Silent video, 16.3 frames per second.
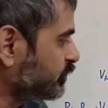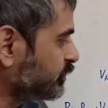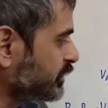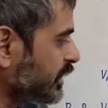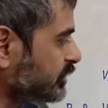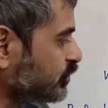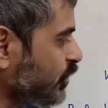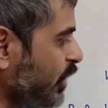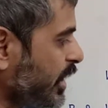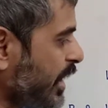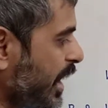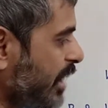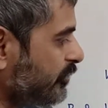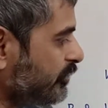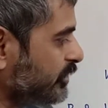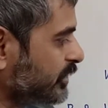So that's why
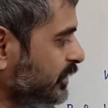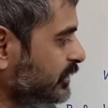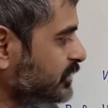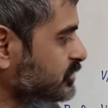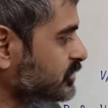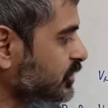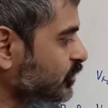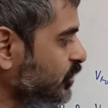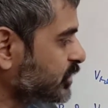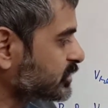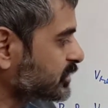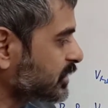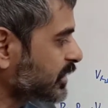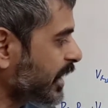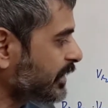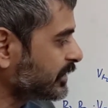I have written this
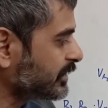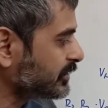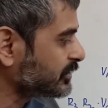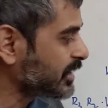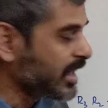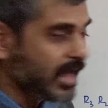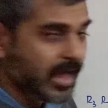equation like this.